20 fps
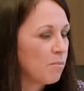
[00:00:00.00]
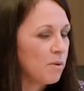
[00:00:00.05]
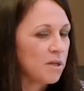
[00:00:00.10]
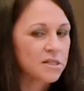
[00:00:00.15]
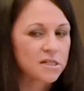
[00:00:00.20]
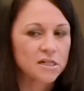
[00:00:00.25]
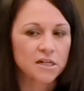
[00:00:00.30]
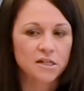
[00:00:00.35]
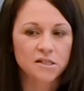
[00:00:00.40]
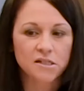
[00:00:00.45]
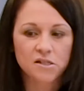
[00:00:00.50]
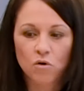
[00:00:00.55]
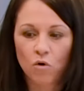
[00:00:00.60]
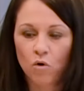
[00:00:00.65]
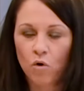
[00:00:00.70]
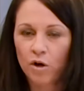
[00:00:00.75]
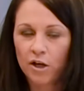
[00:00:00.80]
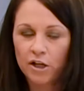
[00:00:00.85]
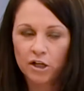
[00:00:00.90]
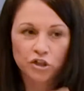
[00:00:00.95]
a business
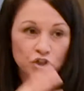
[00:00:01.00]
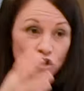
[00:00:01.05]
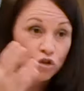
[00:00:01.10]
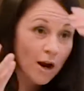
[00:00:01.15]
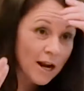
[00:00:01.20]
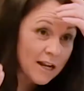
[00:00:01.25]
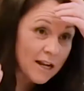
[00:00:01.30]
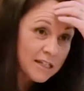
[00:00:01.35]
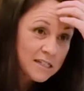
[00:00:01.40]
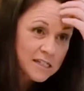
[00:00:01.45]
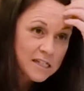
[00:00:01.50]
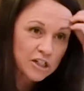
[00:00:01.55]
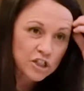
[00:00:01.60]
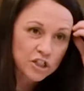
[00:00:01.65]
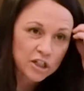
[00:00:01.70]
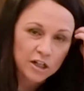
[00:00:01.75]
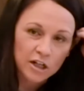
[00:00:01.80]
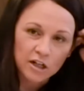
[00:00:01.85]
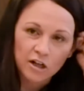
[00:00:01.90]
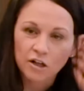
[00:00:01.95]
or in a training
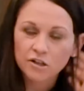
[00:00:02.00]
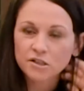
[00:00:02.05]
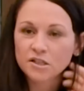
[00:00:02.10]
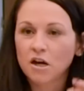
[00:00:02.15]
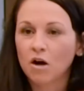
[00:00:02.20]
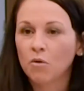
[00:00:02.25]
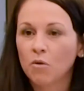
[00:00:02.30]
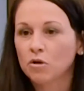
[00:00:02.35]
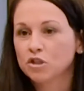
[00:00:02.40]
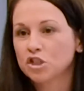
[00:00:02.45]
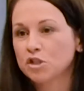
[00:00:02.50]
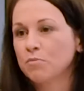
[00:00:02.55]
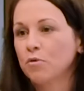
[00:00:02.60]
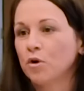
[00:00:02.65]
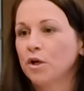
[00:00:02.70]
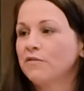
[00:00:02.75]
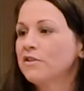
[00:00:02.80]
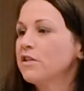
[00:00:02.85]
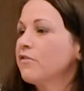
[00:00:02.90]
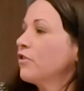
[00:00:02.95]
session and I'll say, what's your
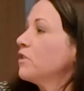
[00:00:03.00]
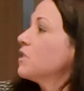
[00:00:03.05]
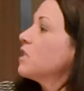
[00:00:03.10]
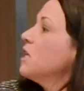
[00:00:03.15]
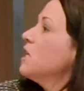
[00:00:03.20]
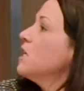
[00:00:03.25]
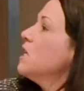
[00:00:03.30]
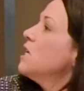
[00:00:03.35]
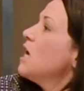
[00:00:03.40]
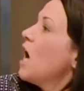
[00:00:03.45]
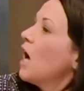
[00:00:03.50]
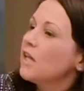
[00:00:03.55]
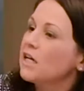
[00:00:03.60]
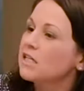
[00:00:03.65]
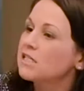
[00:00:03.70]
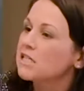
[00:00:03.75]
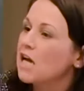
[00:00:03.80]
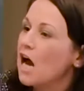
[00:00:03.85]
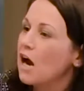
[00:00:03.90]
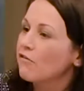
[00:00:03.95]
point of difference? And they
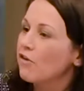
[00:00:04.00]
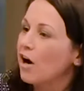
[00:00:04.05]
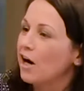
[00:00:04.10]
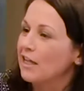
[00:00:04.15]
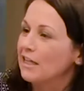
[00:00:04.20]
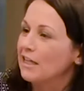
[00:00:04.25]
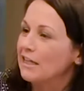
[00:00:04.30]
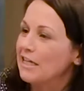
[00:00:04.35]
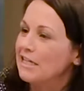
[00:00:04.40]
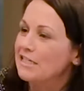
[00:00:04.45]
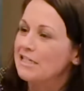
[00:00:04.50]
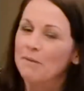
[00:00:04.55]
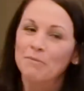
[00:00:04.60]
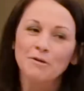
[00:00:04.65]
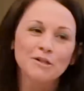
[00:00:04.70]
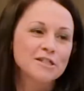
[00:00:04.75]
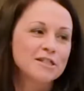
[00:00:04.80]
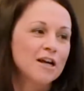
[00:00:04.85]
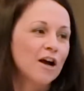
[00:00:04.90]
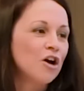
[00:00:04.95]
start writing things up
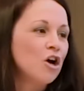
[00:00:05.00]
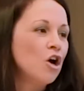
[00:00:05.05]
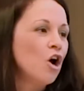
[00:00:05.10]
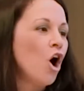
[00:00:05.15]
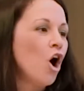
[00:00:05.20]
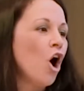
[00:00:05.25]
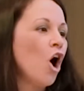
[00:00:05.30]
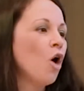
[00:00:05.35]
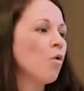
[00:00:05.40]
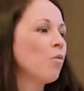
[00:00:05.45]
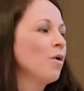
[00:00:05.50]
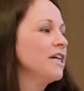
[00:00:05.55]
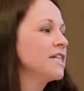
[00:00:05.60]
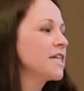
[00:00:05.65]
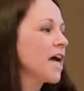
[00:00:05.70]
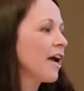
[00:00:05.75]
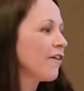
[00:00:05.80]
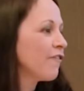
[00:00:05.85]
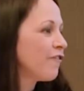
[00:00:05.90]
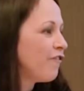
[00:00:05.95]
and it's like, oh, we
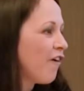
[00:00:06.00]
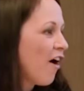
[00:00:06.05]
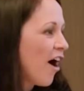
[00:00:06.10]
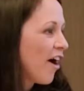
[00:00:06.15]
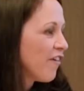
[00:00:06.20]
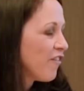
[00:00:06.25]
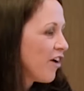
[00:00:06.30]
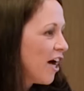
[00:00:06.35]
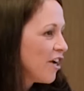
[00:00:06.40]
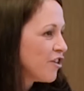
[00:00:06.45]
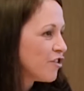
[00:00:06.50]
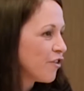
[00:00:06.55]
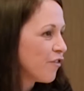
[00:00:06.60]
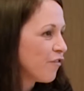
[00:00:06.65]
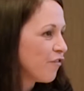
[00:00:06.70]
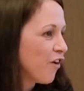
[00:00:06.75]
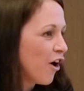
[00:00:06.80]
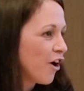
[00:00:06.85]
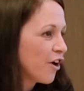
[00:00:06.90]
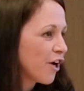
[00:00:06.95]
take 500
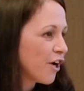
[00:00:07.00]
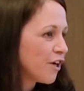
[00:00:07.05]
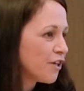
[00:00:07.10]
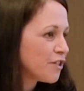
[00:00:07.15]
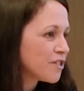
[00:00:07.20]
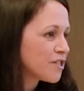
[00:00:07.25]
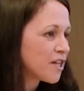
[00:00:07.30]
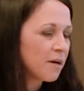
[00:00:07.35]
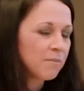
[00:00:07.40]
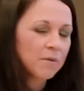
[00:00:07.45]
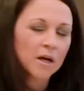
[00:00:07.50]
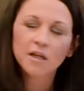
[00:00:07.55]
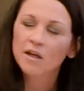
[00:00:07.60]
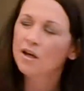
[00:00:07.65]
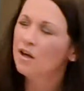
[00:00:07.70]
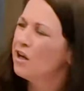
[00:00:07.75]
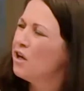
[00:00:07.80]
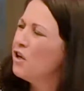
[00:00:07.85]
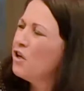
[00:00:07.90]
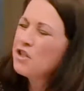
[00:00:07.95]
photos. And I'm like,
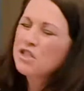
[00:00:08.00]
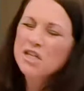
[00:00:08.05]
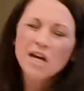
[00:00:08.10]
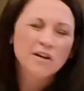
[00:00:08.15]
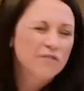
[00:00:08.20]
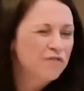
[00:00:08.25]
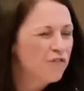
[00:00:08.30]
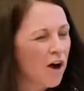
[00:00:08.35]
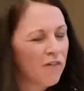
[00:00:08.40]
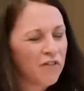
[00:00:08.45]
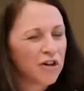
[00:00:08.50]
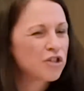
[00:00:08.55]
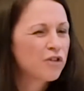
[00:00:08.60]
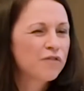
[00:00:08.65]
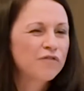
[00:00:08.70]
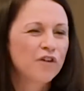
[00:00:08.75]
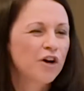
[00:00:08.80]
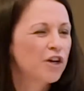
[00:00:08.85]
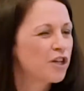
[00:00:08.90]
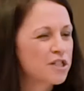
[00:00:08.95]
you take
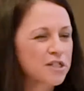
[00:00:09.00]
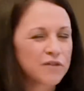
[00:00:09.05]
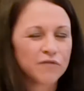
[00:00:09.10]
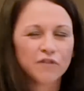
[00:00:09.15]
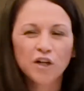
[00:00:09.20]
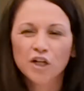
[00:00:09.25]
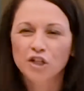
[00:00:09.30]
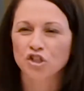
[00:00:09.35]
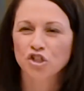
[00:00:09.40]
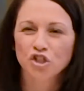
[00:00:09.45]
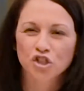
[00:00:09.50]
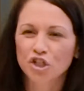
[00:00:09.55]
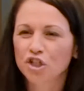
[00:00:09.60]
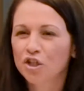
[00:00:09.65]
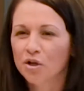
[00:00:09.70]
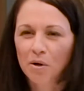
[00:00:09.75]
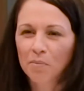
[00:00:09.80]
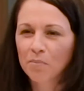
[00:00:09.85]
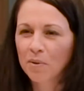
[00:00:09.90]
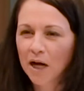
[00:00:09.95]
500 photos of like a
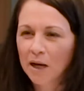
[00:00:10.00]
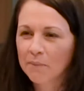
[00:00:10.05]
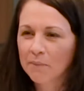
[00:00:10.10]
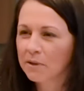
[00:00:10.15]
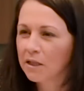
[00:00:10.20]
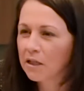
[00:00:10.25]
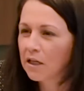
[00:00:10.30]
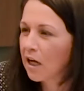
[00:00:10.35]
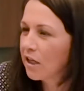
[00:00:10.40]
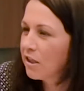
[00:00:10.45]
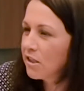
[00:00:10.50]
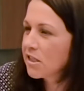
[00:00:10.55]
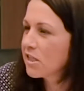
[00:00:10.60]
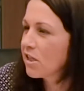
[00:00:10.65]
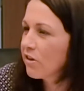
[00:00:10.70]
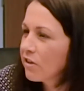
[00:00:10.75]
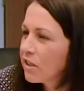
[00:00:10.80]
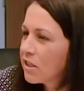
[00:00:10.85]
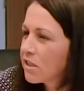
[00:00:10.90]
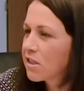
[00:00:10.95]
studio apartment? Are you
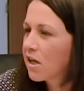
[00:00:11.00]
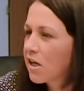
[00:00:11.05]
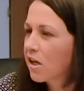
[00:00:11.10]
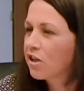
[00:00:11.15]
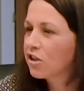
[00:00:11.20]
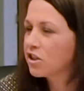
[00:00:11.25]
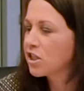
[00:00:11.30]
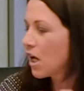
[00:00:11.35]
serious? Like you're